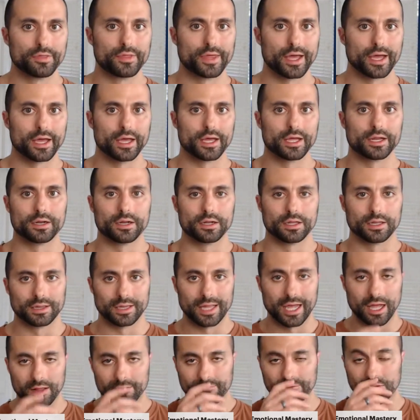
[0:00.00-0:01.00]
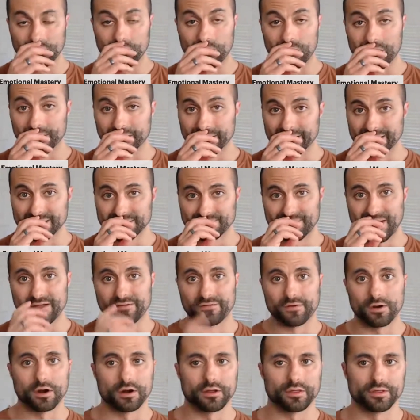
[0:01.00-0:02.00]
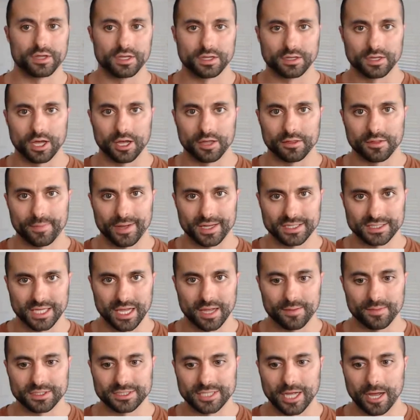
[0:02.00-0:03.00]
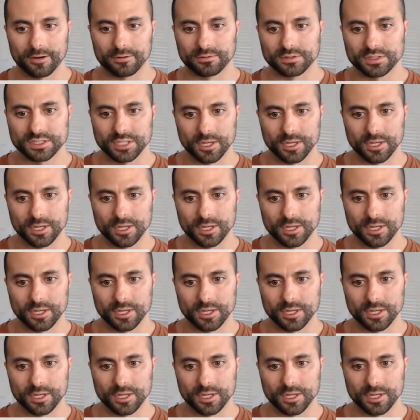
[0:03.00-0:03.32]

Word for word: then level one is by far the uh, the best game in town.